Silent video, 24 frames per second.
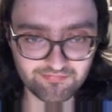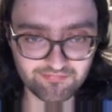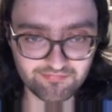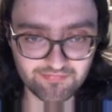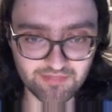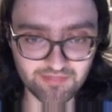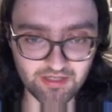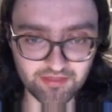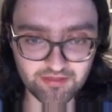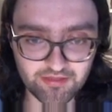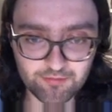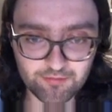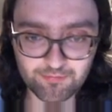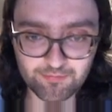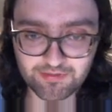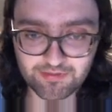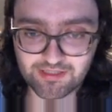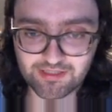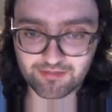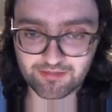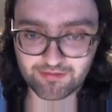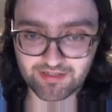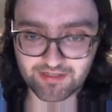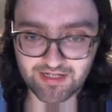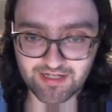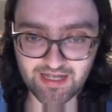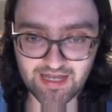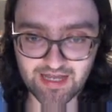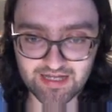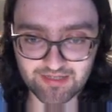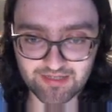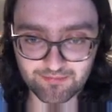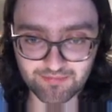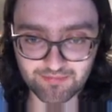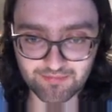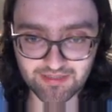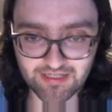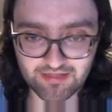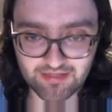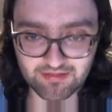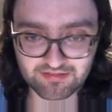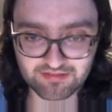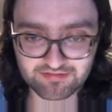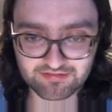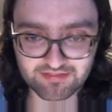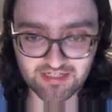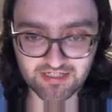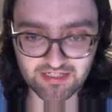I think we'll go on ahead and play
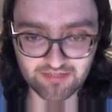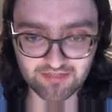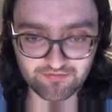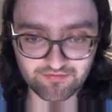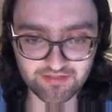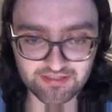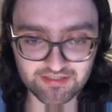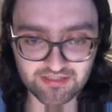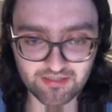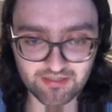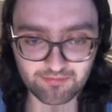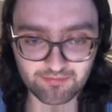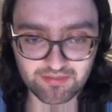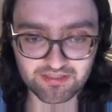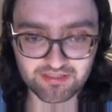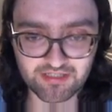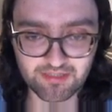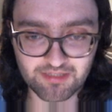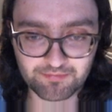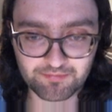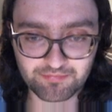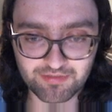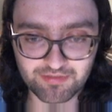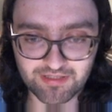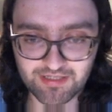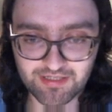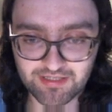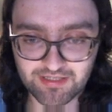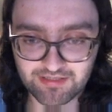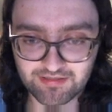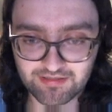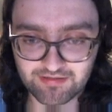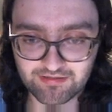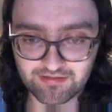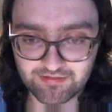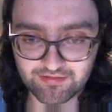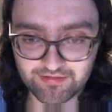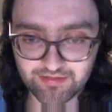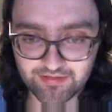this kind of a doubling up plan,